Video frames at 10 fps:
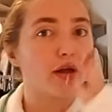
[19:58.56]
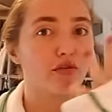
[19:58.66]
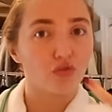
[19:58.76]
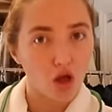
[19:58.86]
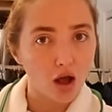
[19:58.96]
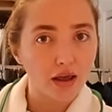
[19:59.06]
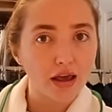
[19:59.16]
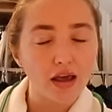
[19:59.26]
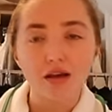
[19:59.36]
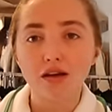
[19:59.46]
like
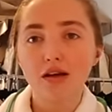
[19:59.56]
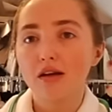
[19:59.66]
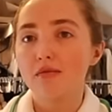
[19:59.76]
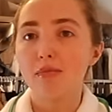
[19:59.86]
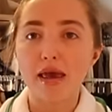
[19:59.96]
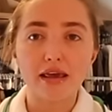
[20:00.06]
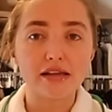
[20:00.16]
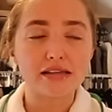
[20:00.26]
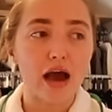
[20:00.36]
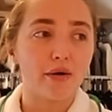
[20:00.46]
vlogging, baking
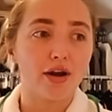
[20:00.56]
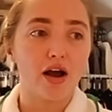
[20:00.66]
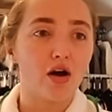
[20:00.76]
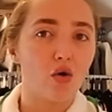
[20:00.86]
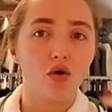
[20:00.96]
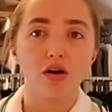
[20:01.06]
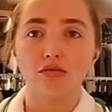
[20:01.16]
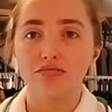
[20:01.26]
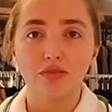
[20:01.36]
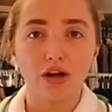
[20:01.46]
sourdough
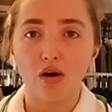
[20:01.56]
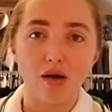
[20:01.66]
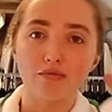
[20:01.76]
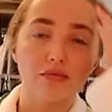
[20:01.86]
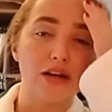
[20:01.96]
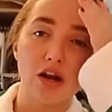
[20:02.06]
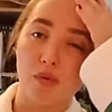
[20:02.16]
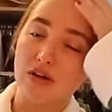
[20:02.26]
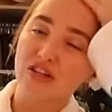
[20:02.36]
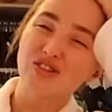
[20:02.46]
or you know I'm
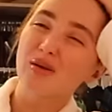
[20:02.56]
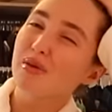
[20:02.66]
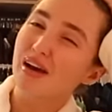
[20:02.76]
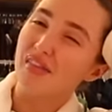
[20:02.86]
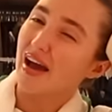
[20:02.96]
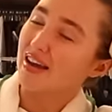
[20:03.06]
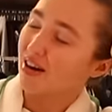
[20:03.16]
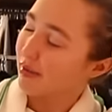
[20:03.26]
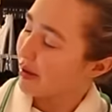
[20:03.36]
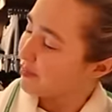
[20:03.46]
needlepointing or something like that you know
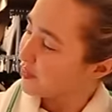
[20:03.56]
what I mean